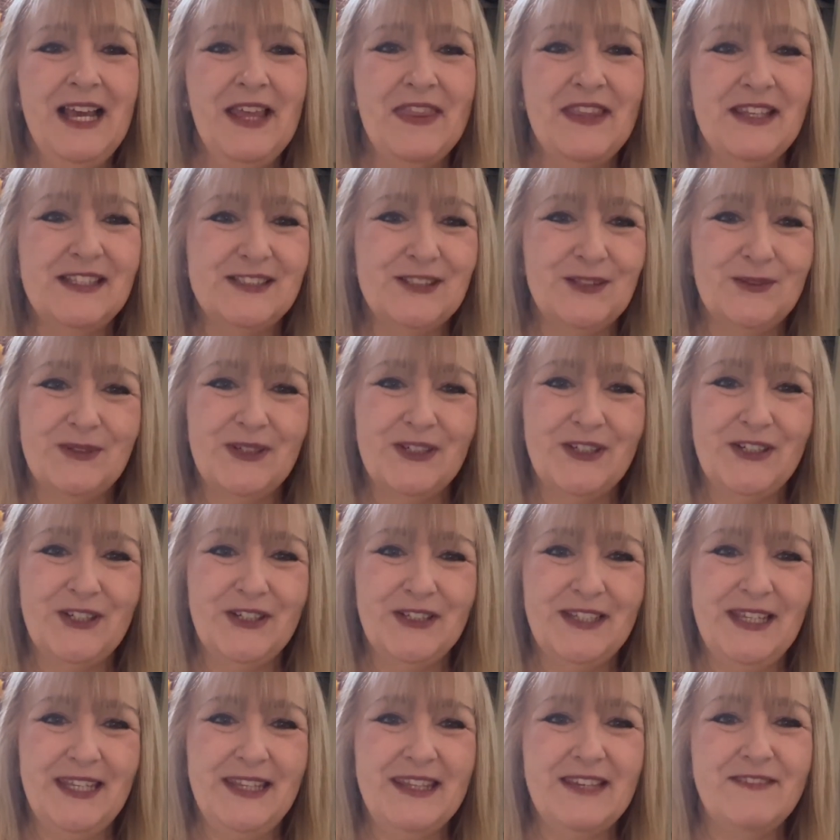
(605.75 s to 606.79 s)
They're so
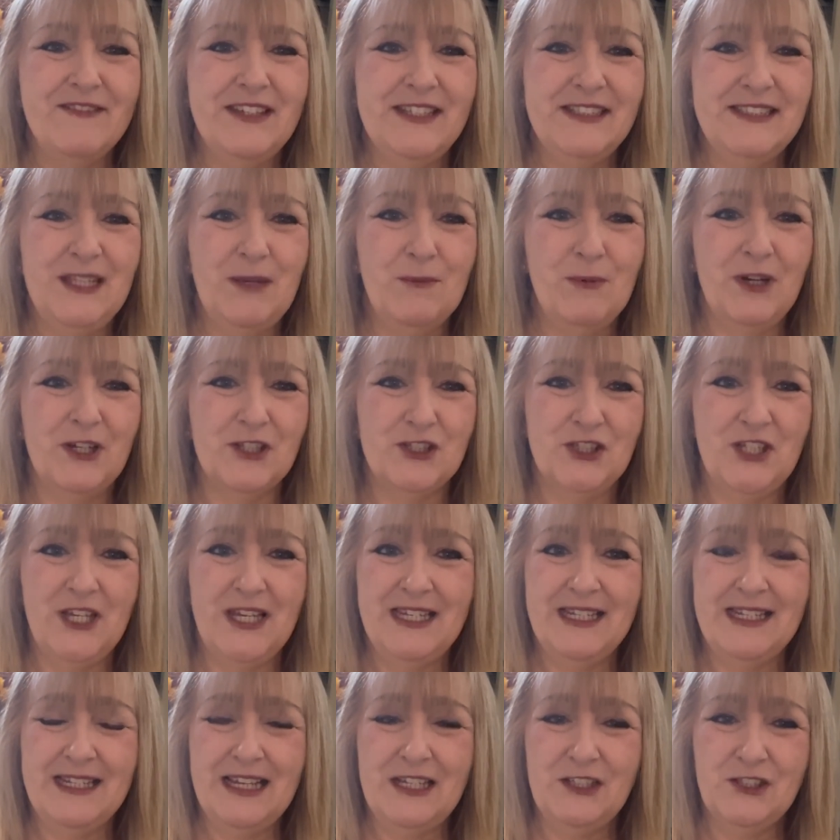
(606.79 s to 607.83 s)
corny, they're easy
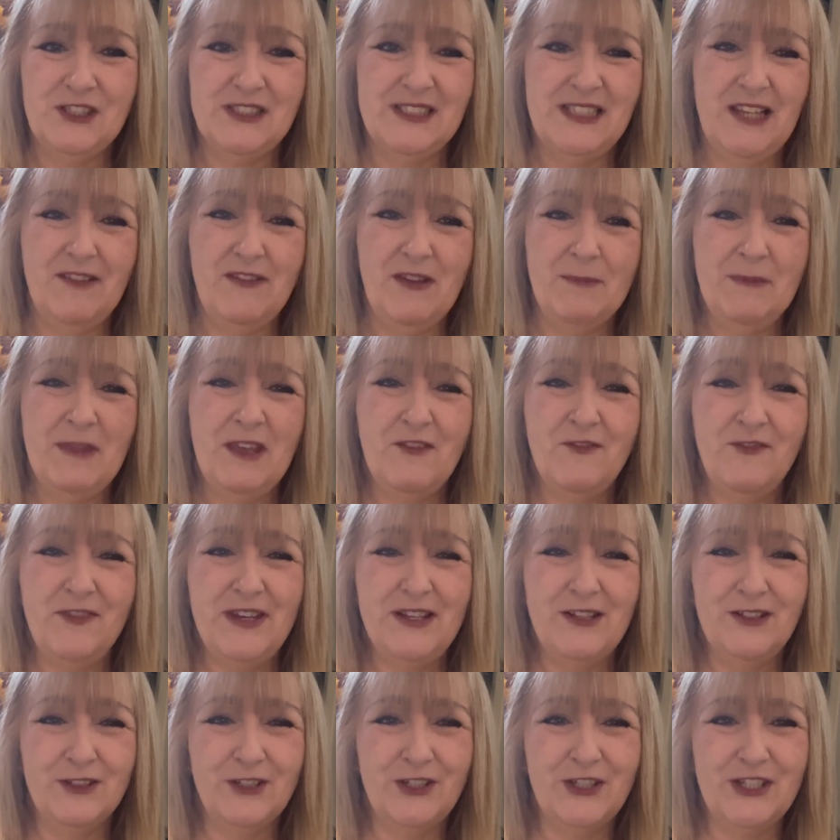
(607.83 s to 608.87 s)
watching and I just love them. They
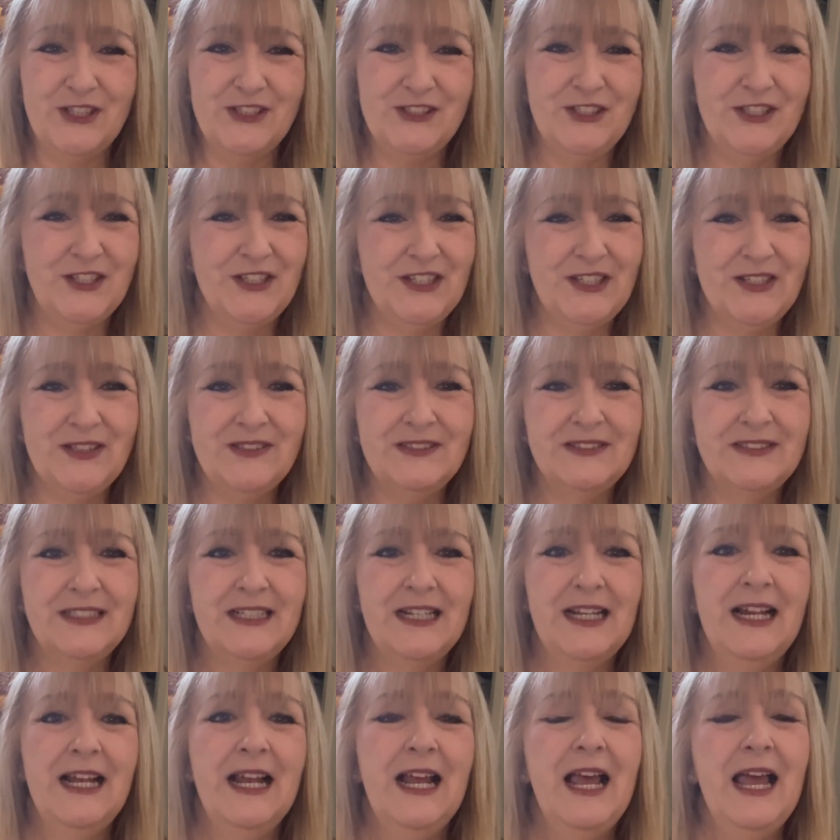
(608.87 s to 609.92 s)
feel good, you know.
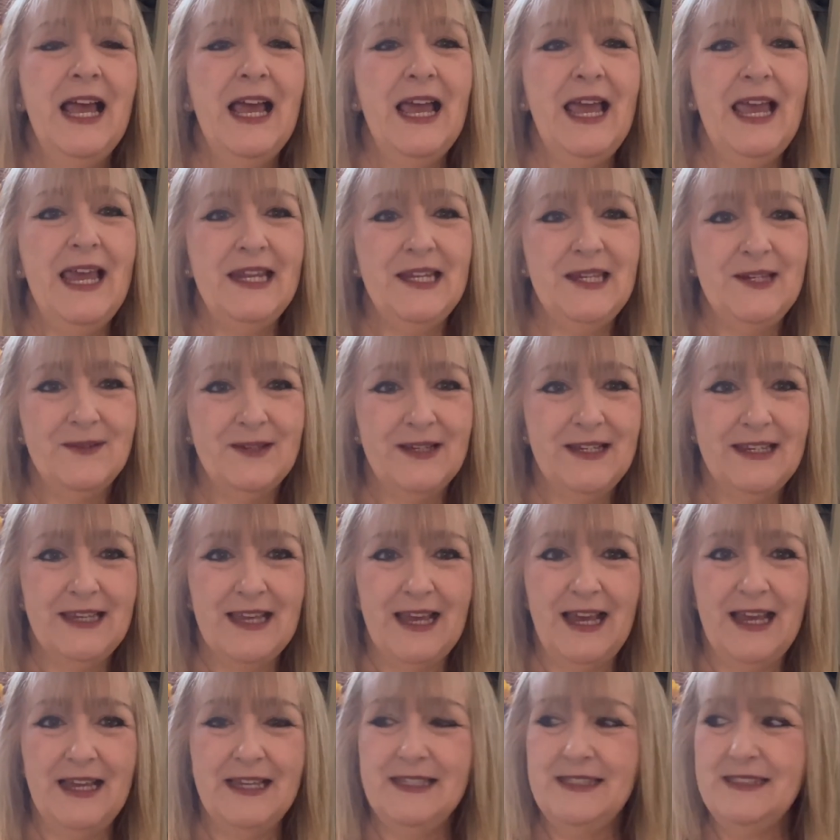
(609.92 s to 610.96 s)
Anyway
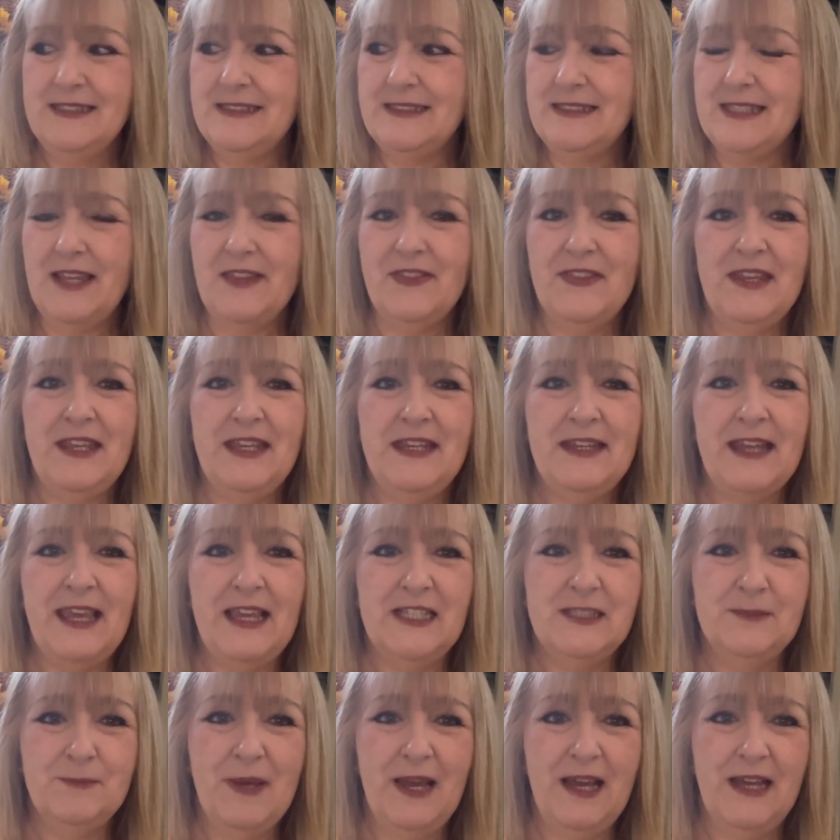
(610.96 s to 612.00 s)
guys, the
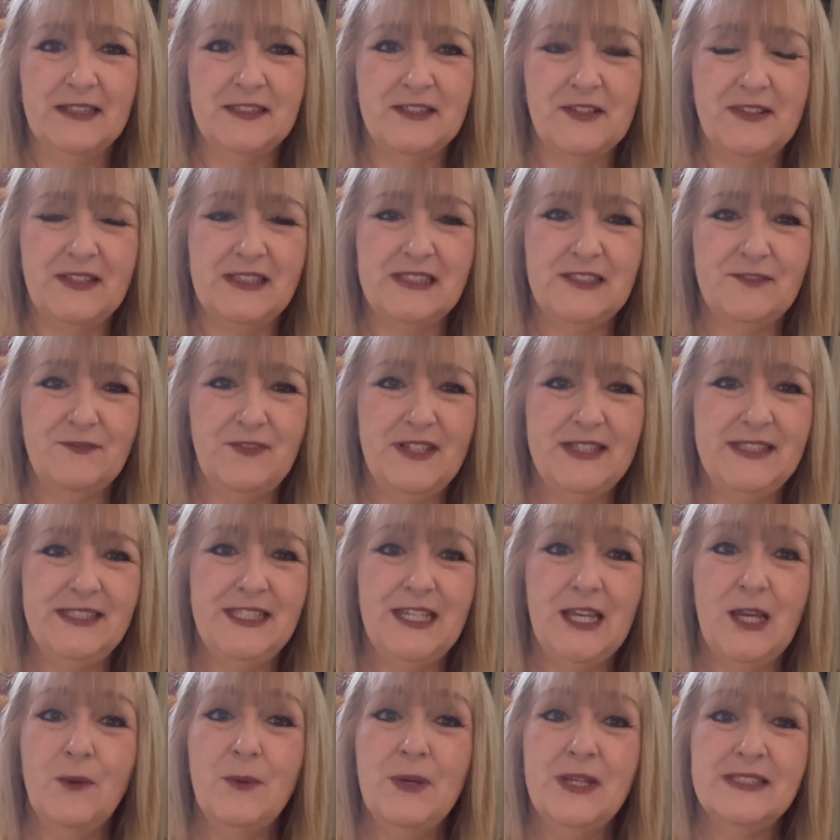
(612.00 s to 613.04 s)
next part of this
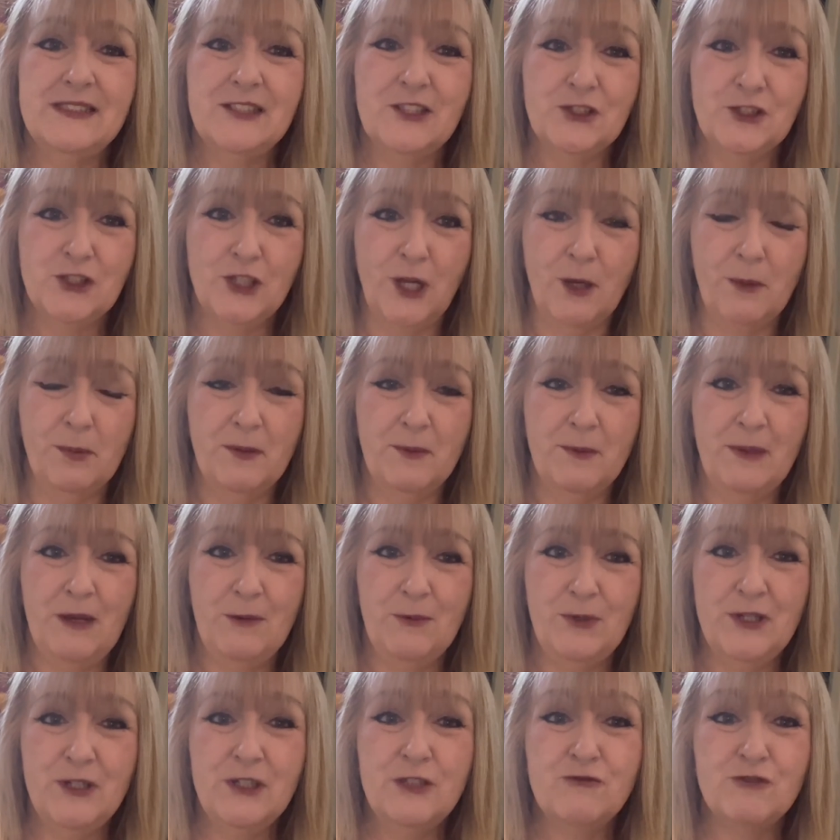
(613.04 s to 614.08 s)
video is a shop my
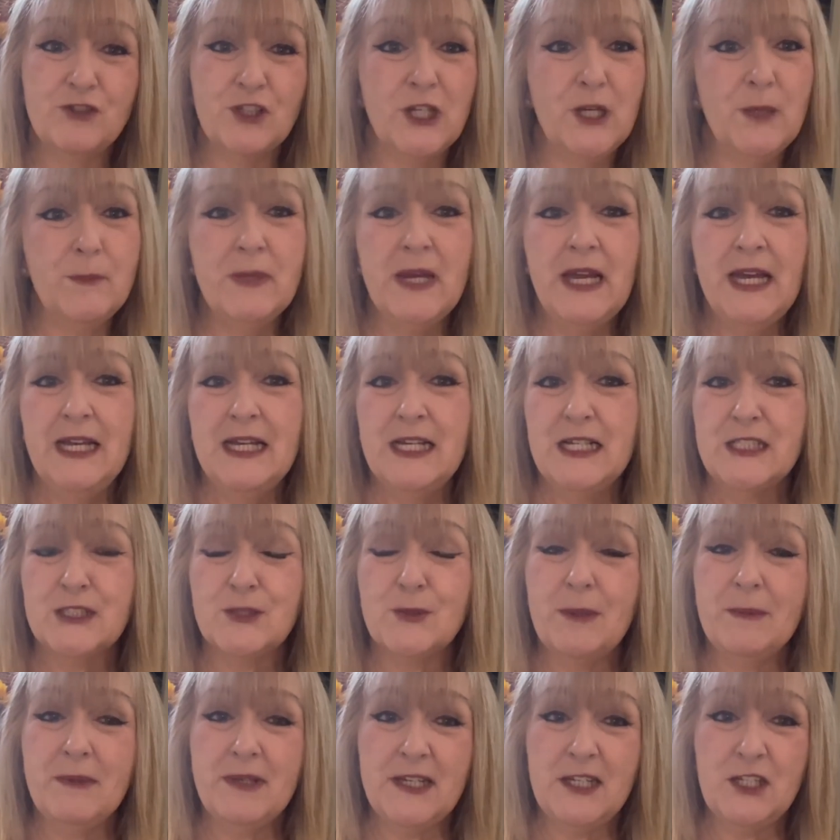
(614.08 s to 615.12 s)
wardrobe.
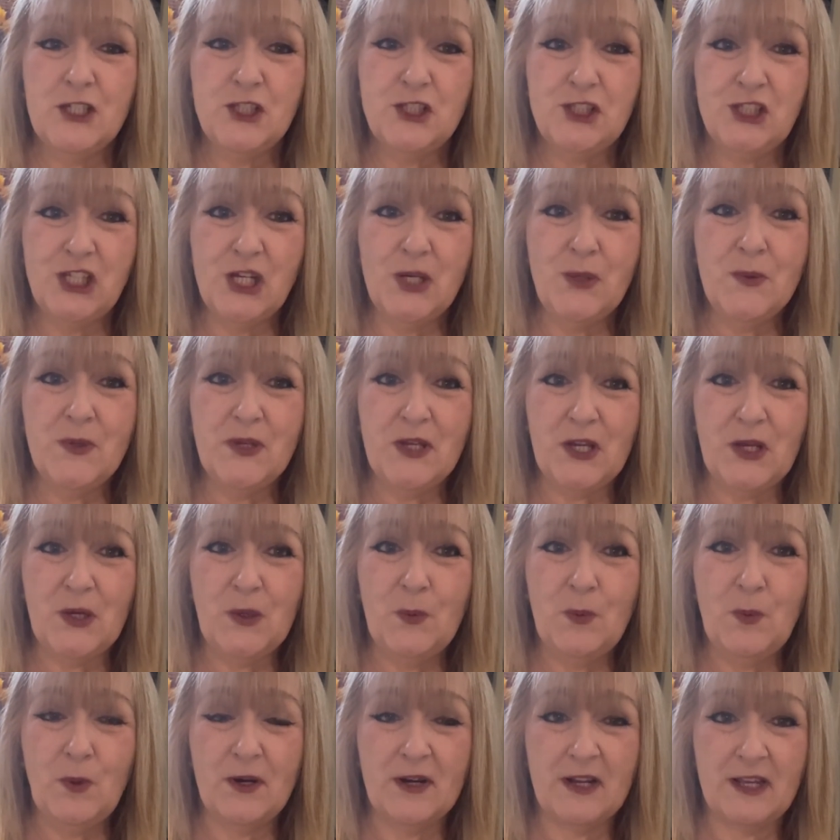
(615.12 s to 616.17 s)
So I'm going to show
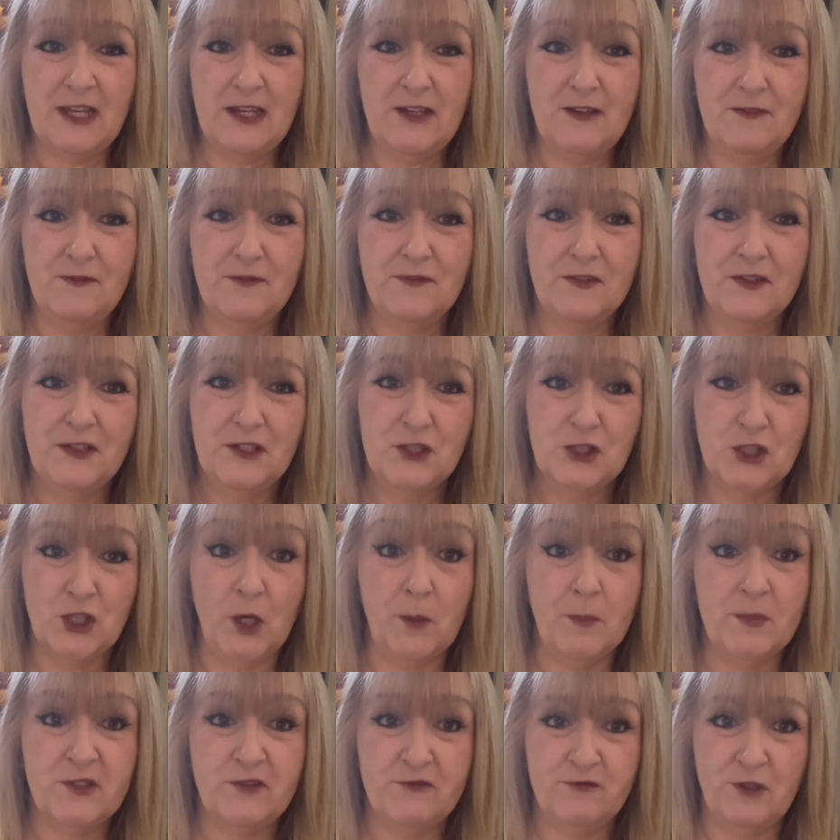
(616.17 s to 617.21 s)
you what I've
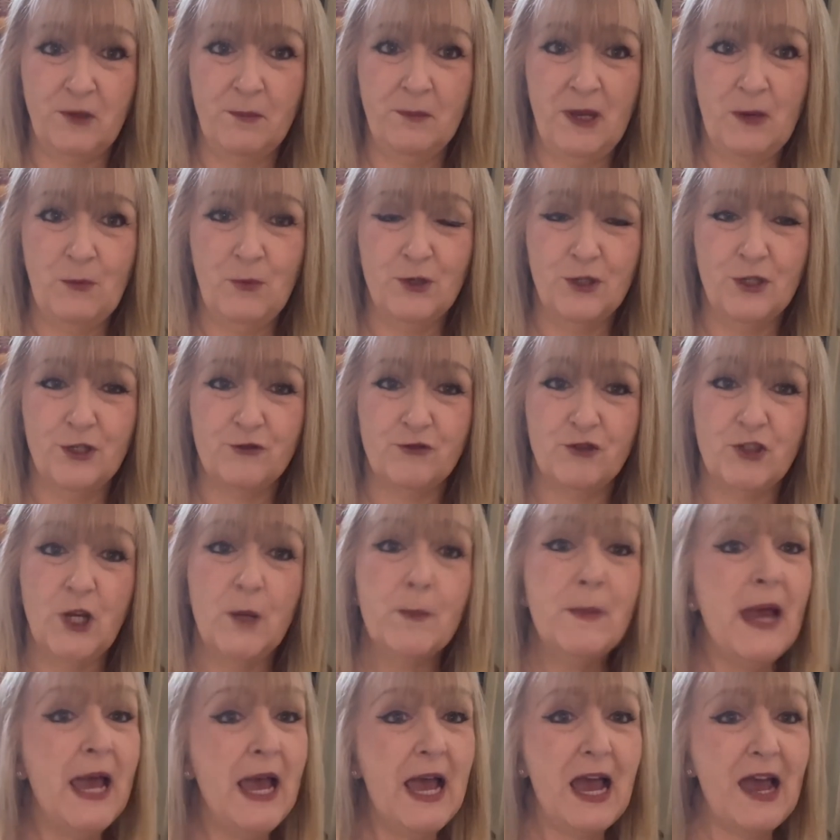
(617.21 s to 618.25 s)
shopped from my
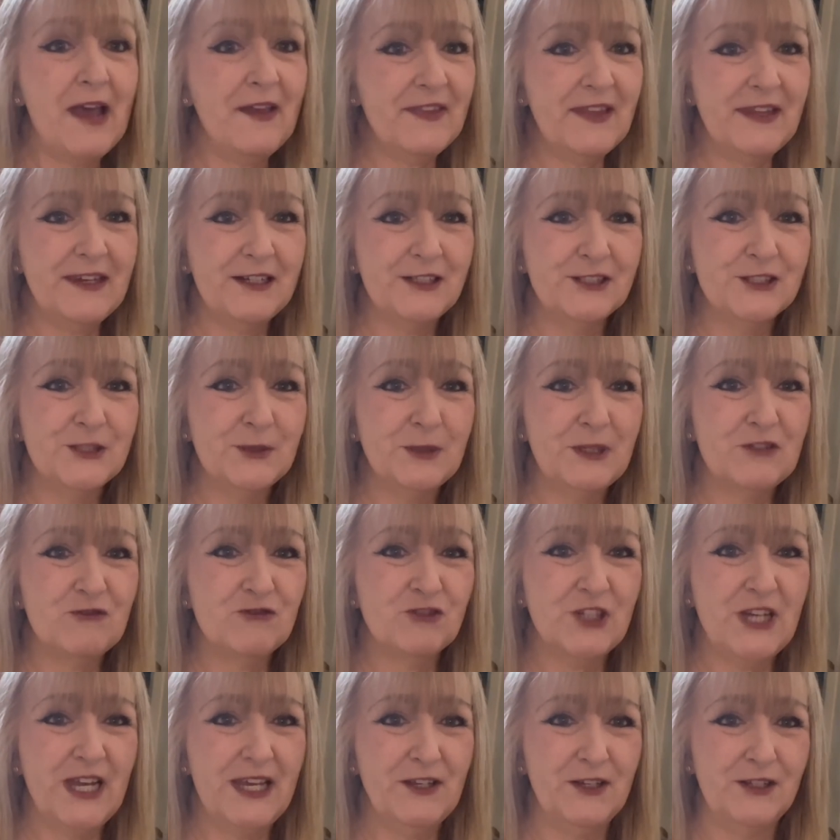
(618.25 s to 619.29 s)
wardrobe and then I'll do a
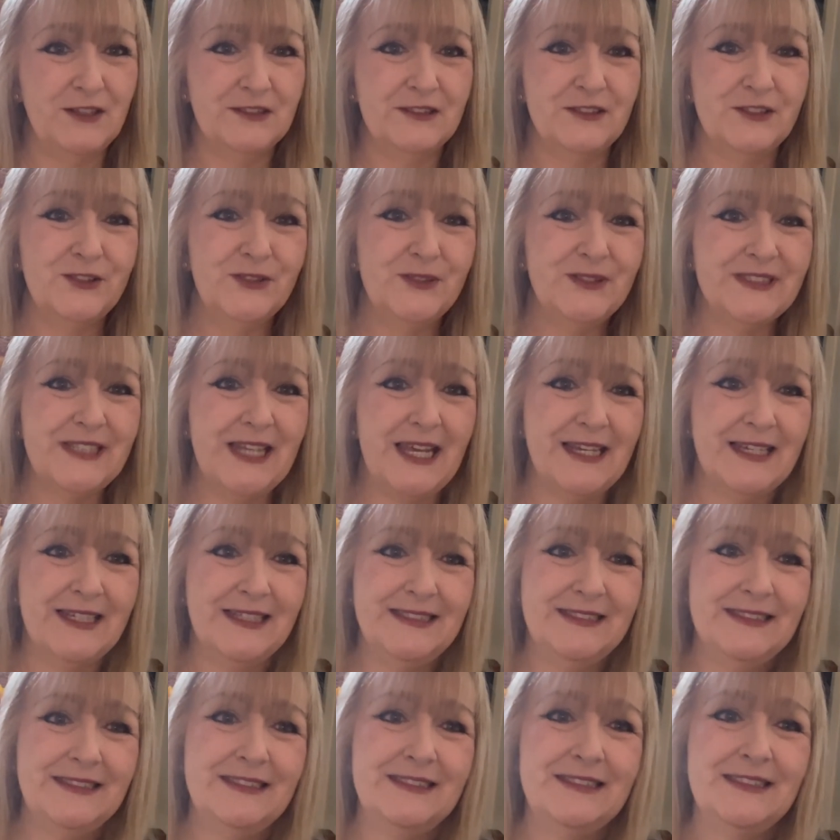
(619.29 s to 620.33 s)
try on. Two
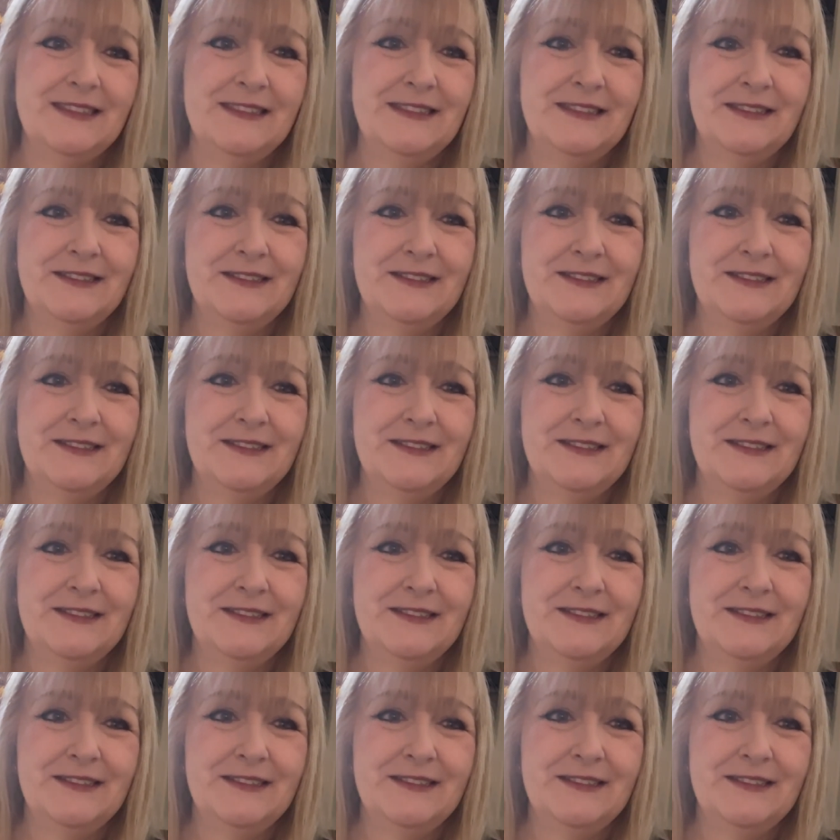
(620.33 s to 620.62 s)
seconds.